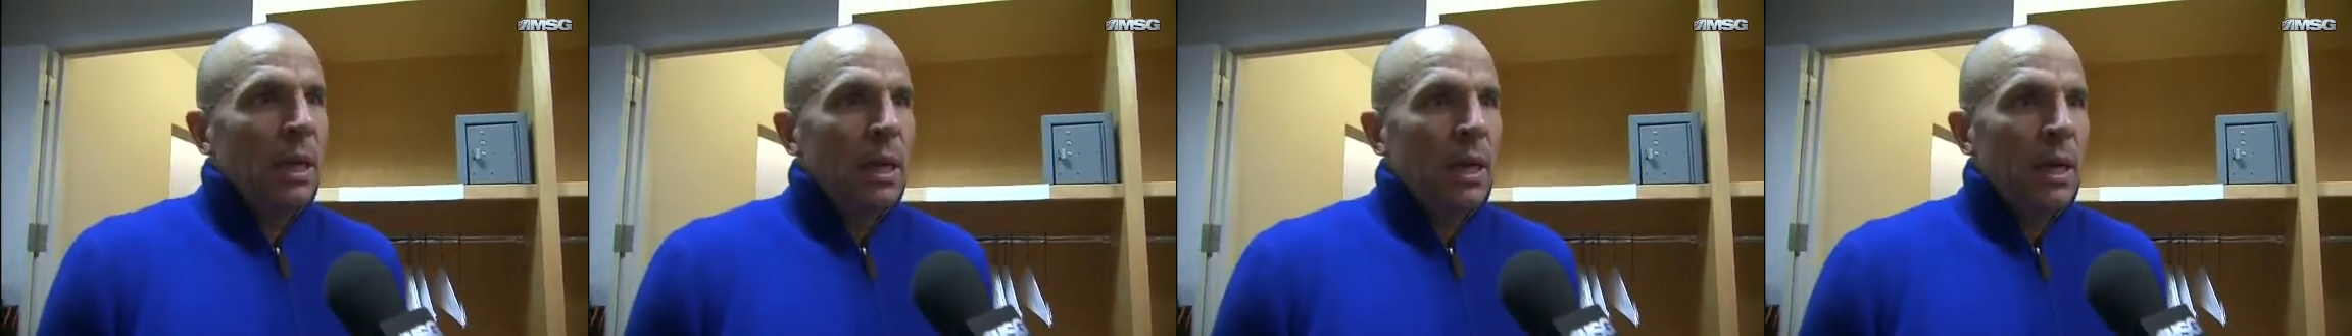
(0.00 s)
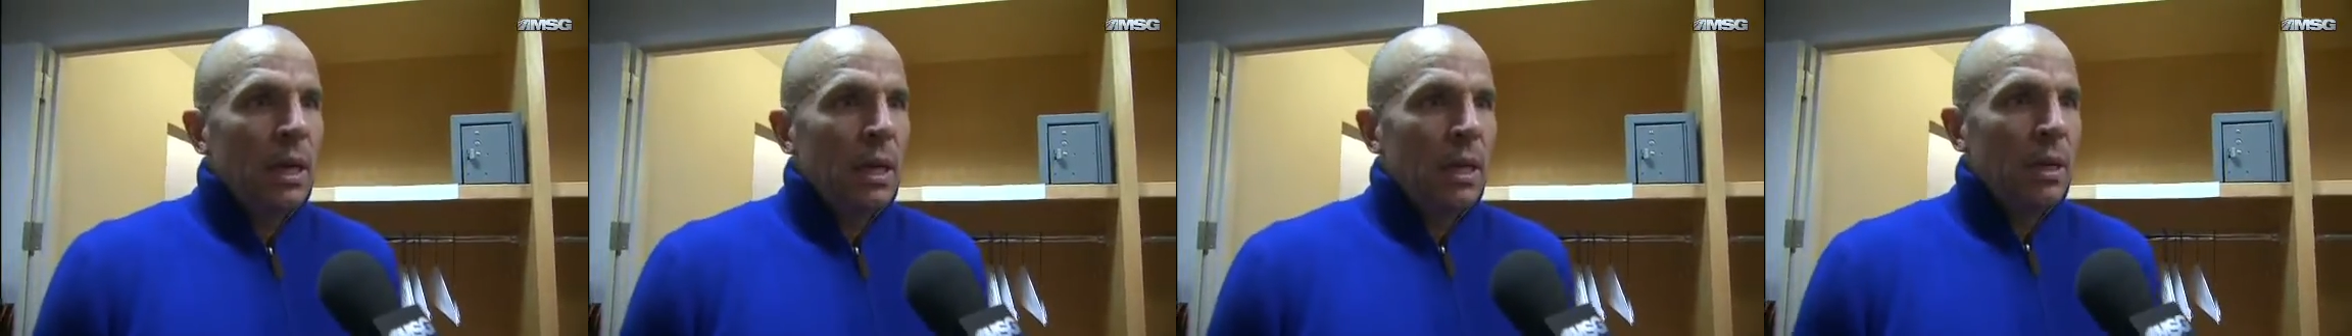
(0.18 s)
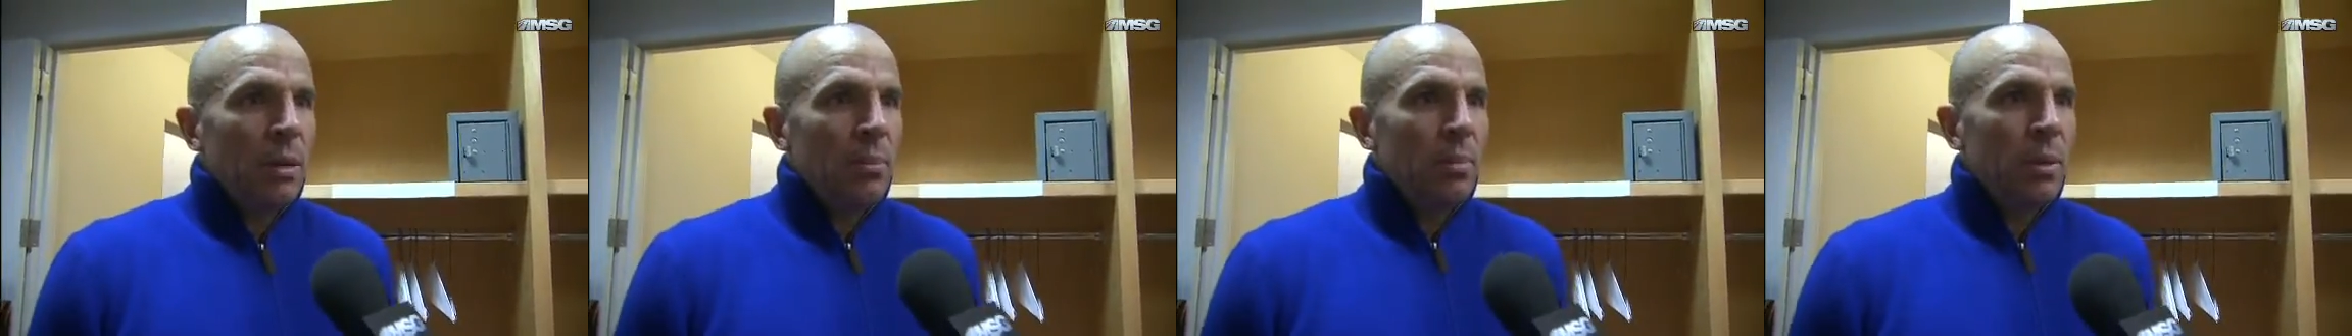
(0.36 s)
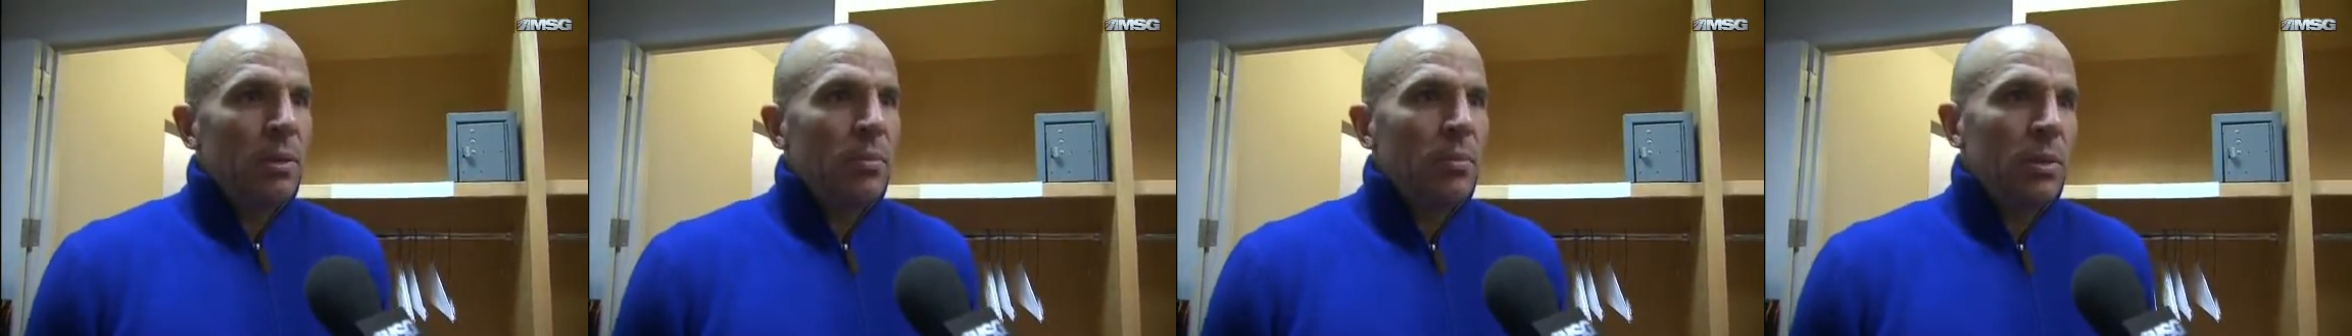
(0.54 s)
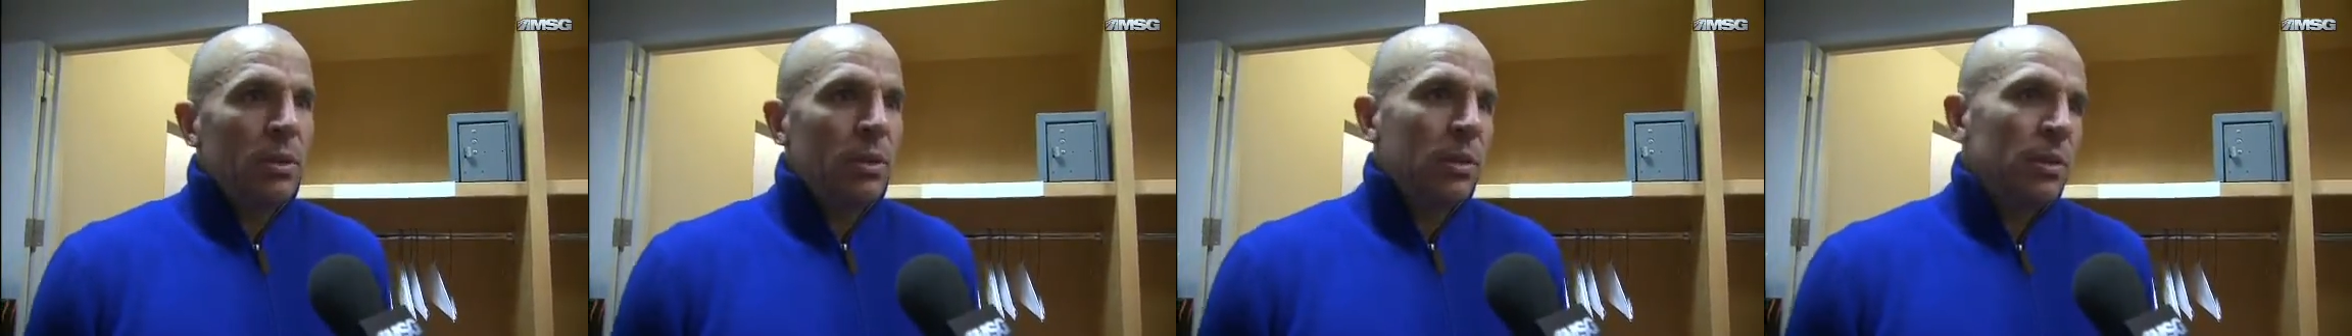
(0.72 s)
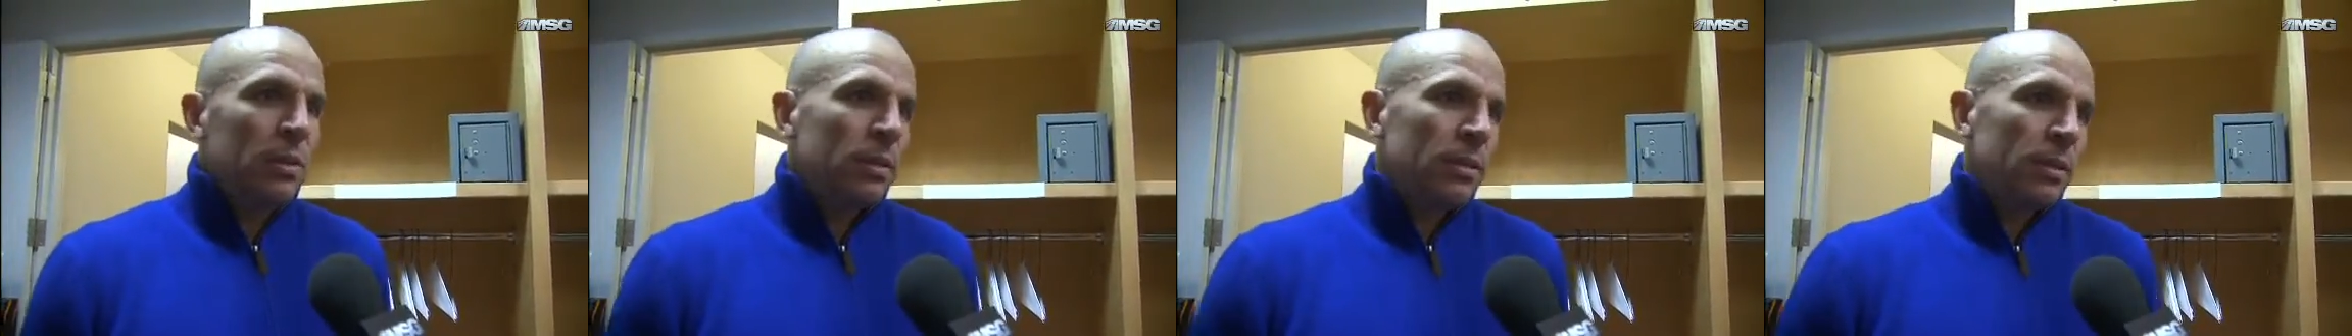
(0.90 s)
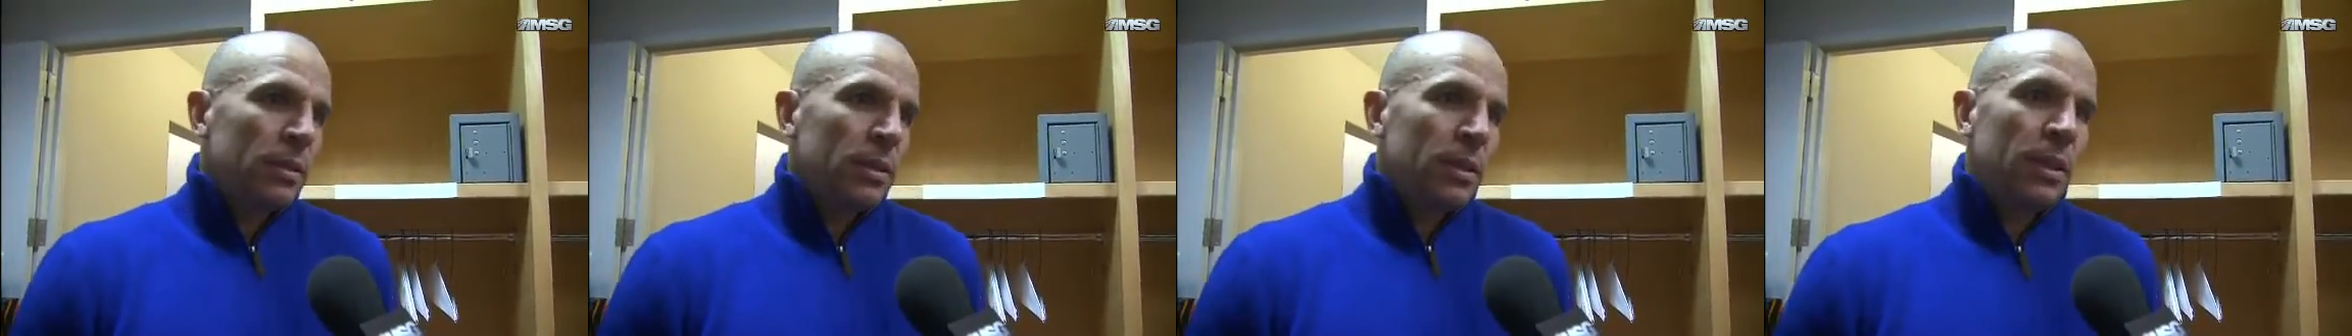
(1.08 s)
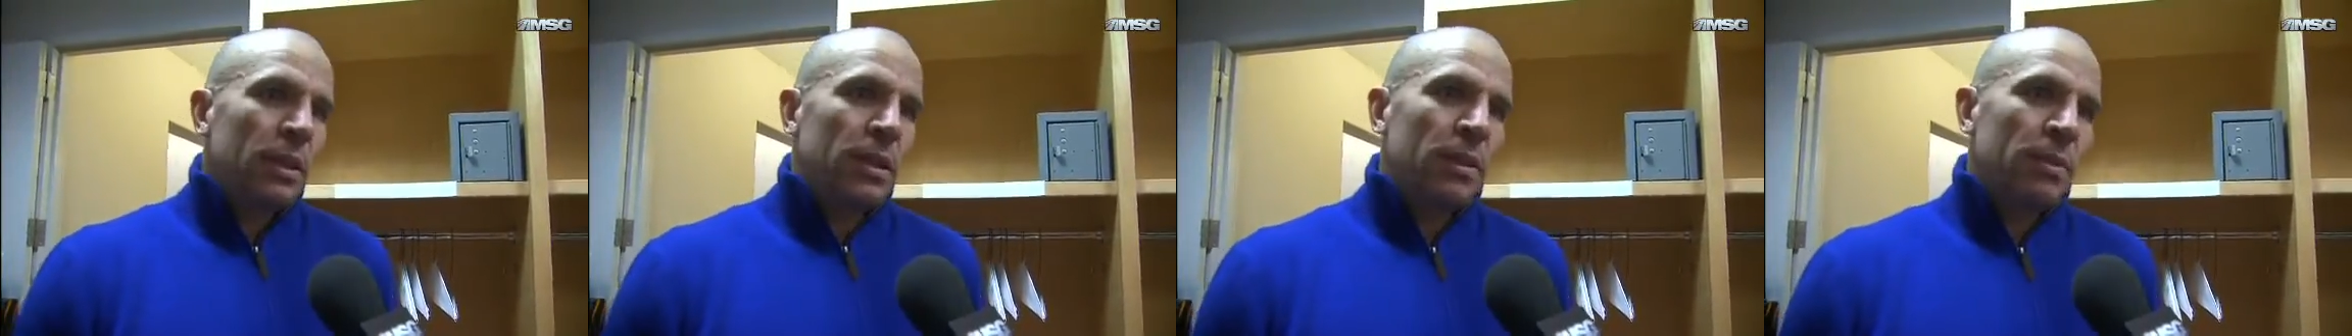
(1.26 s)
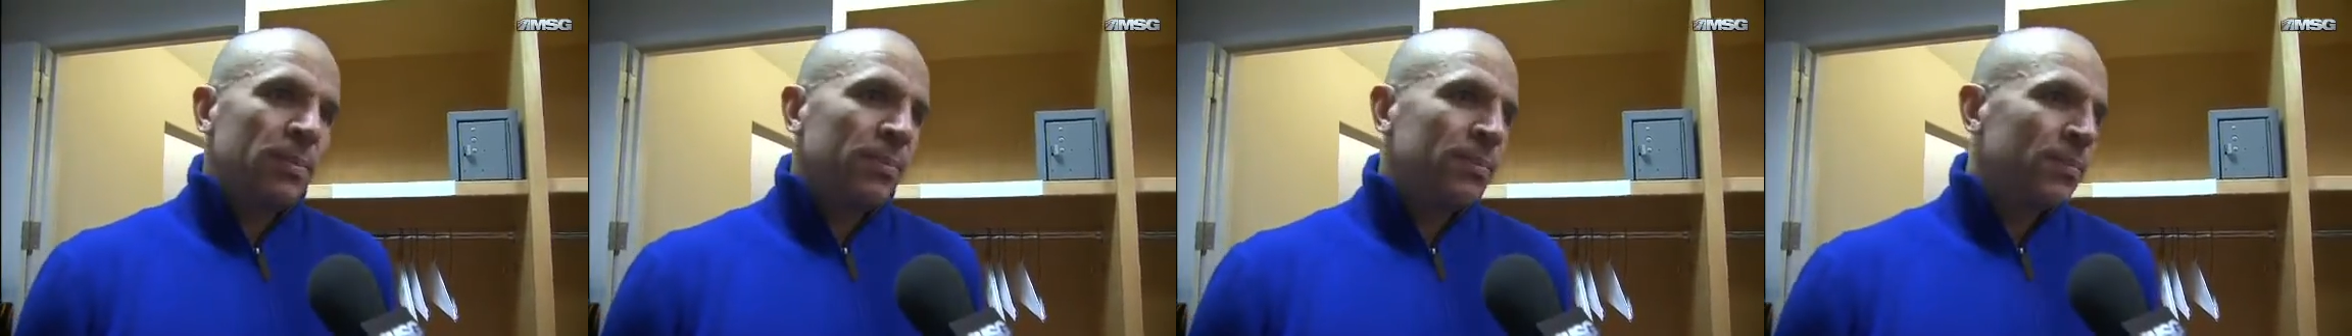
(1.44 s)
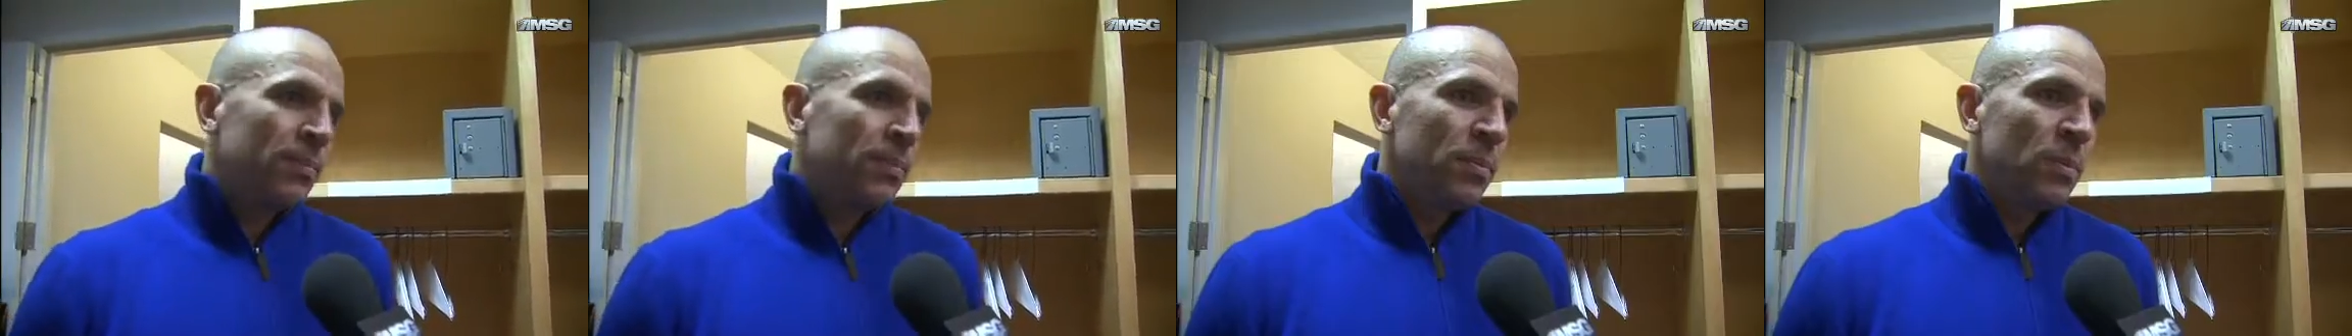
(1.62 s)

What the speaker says: But we just, again,